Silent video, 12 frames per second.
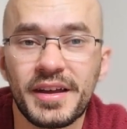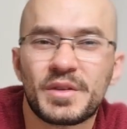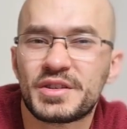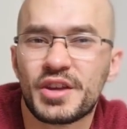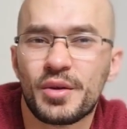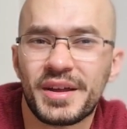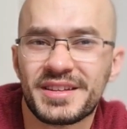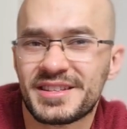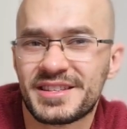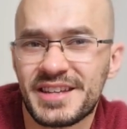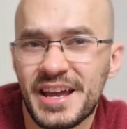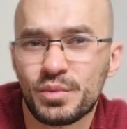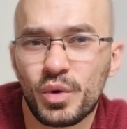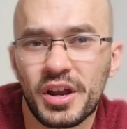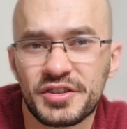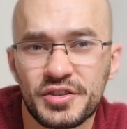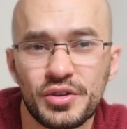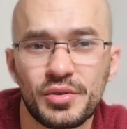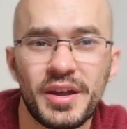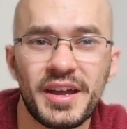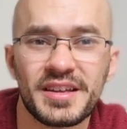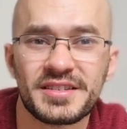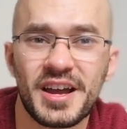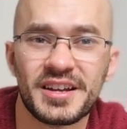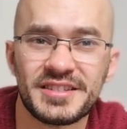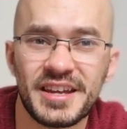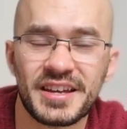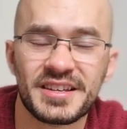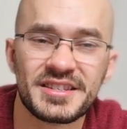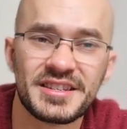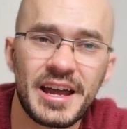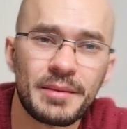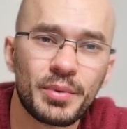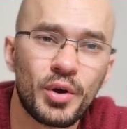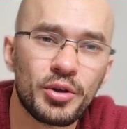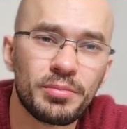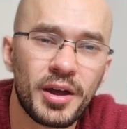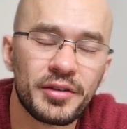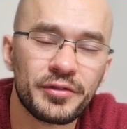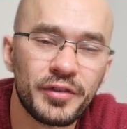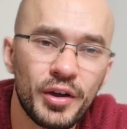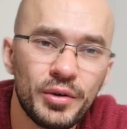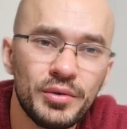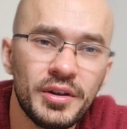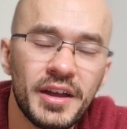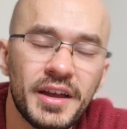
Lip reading: So instead what I do is I take a snap on my phone,